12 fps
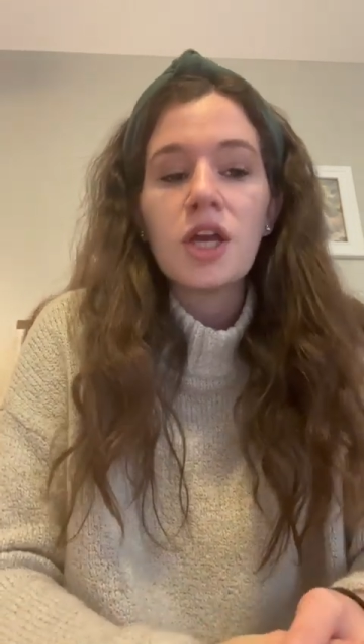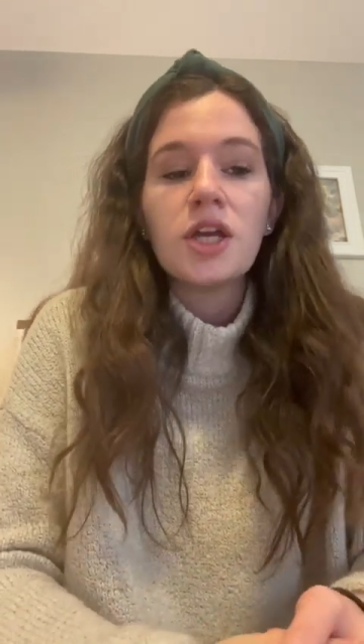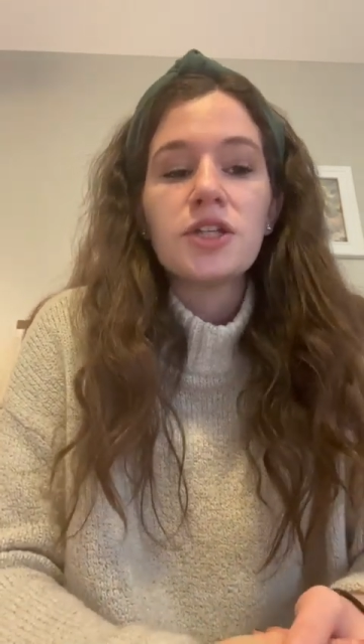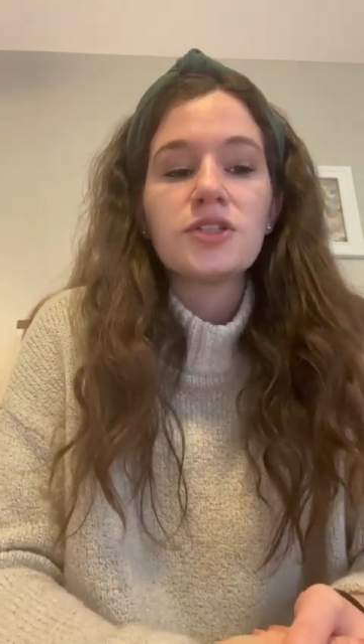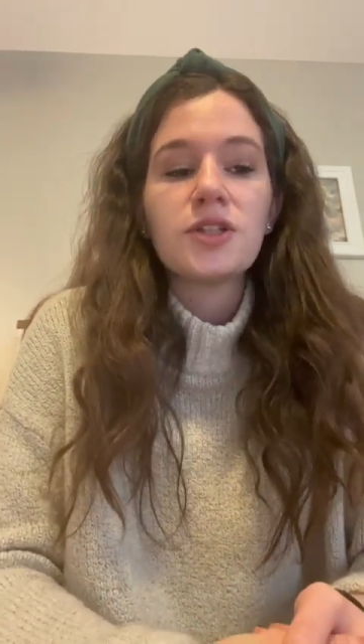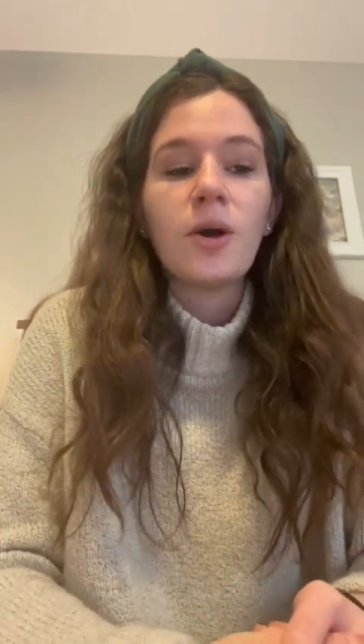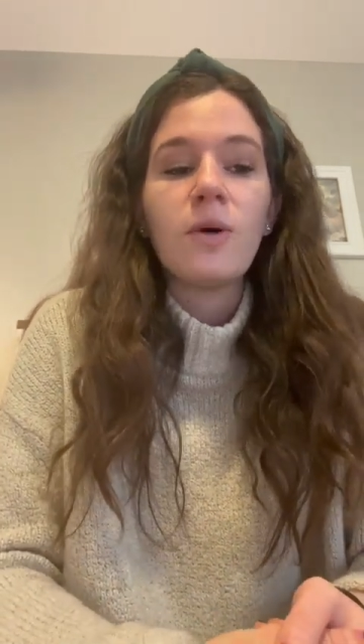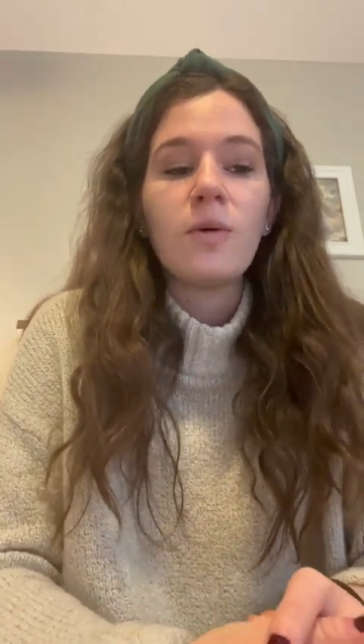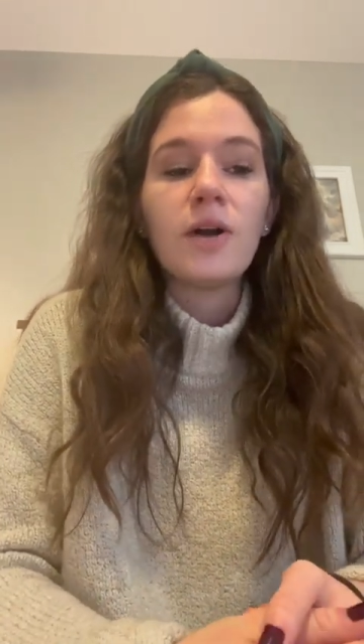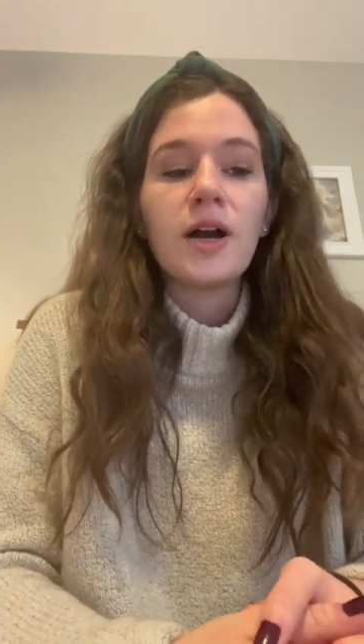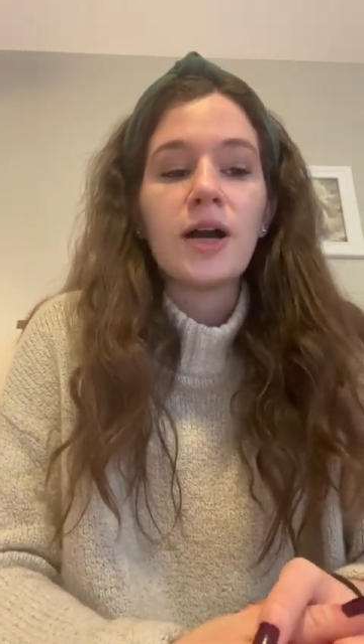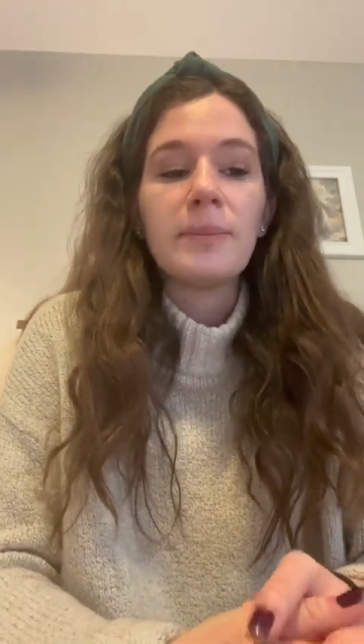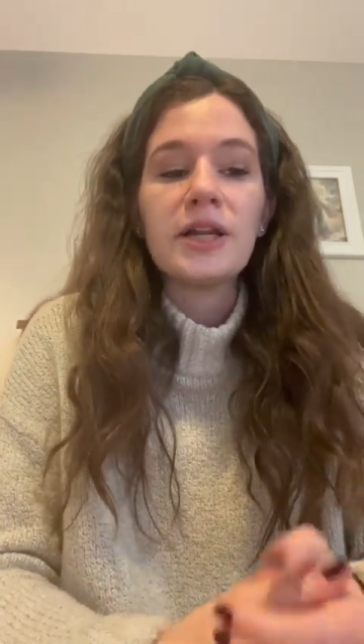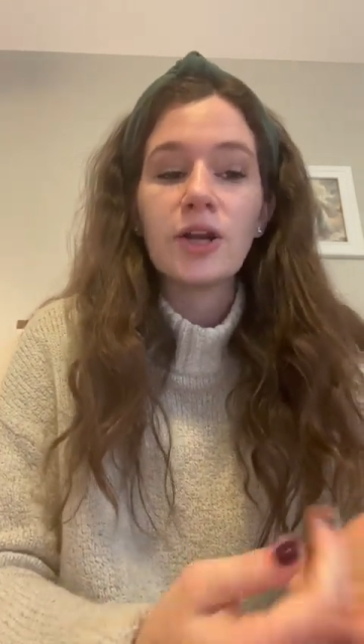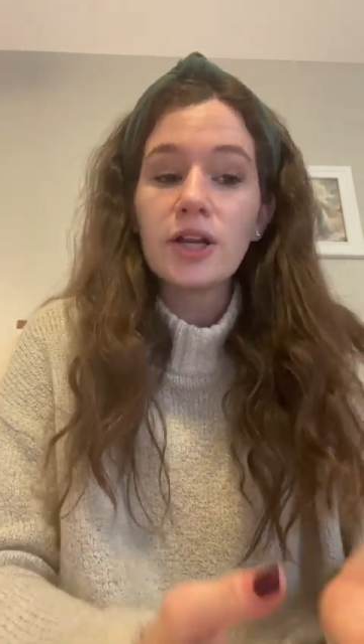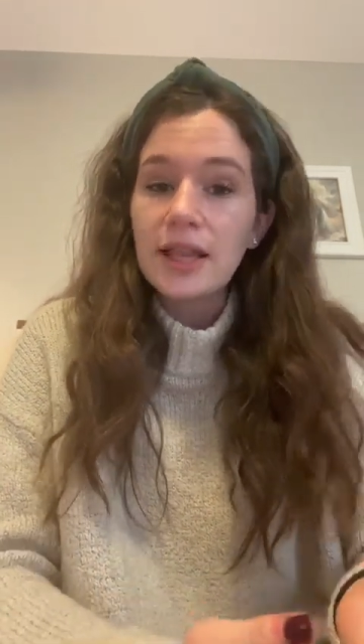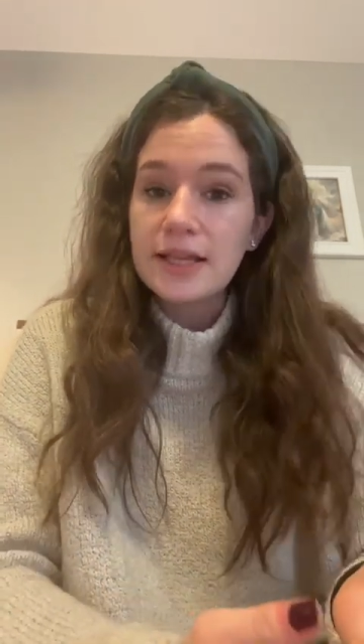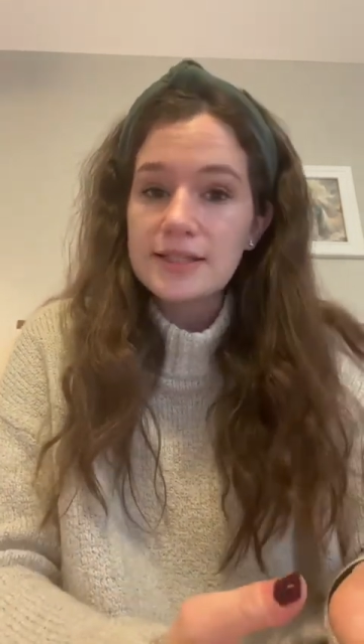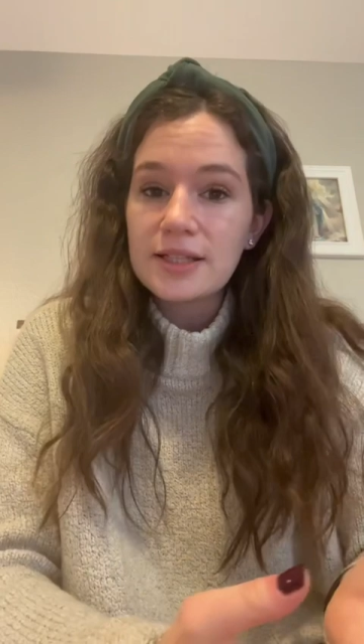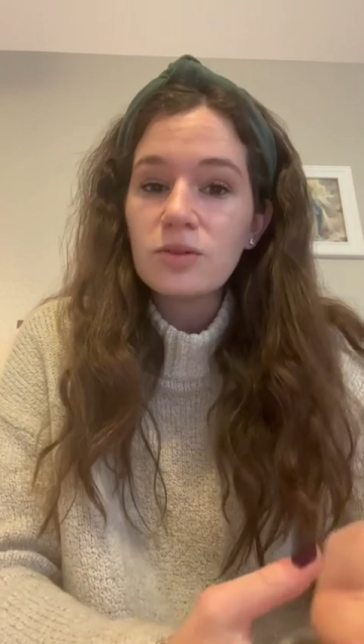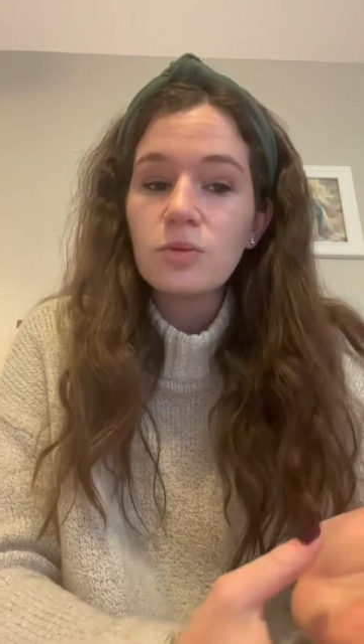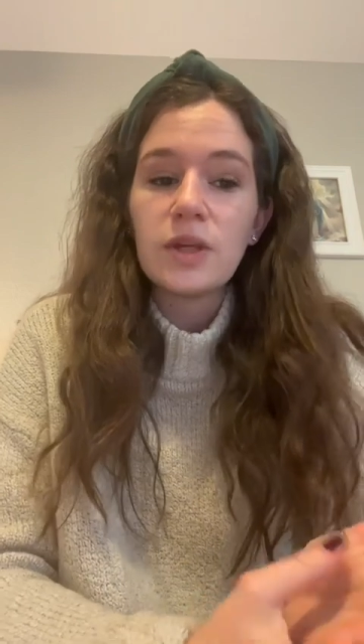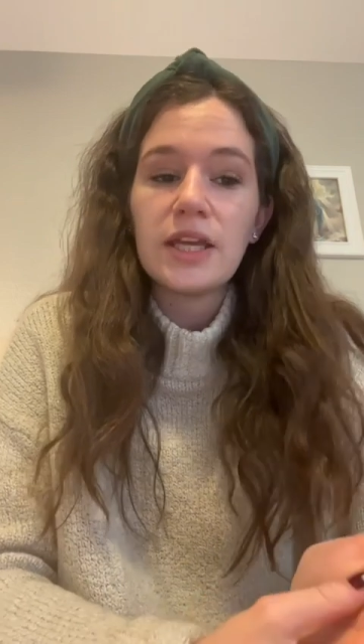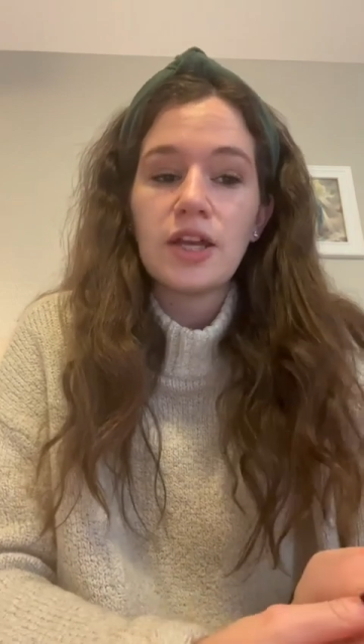So in our
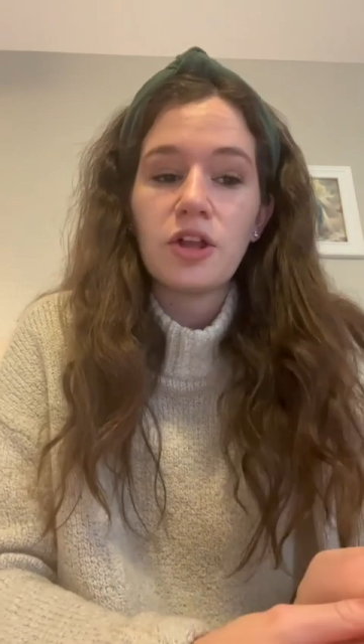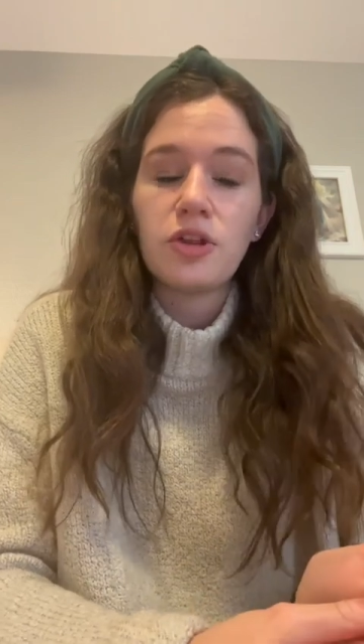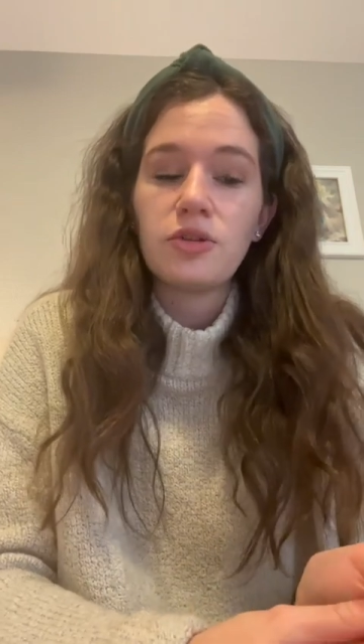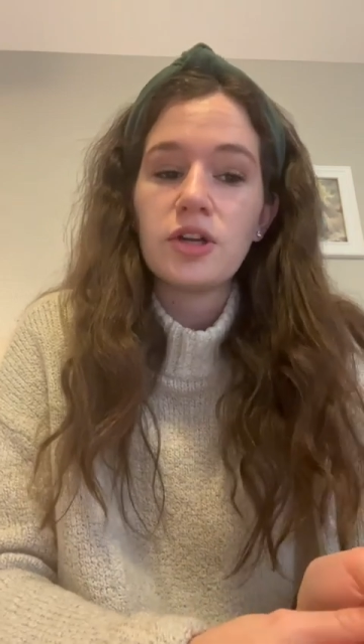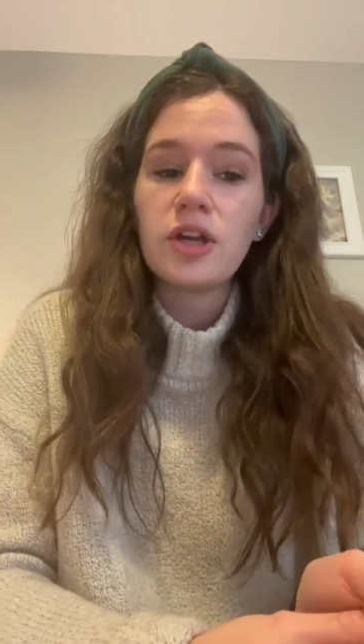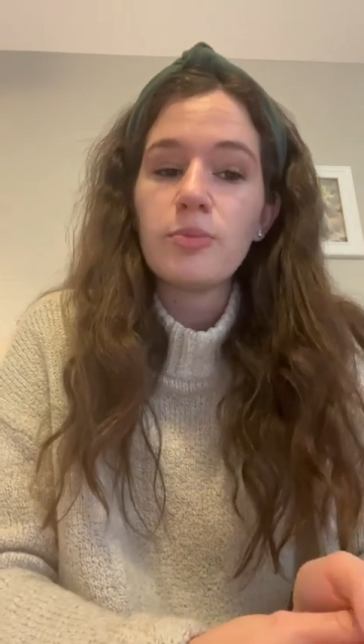lesson, we included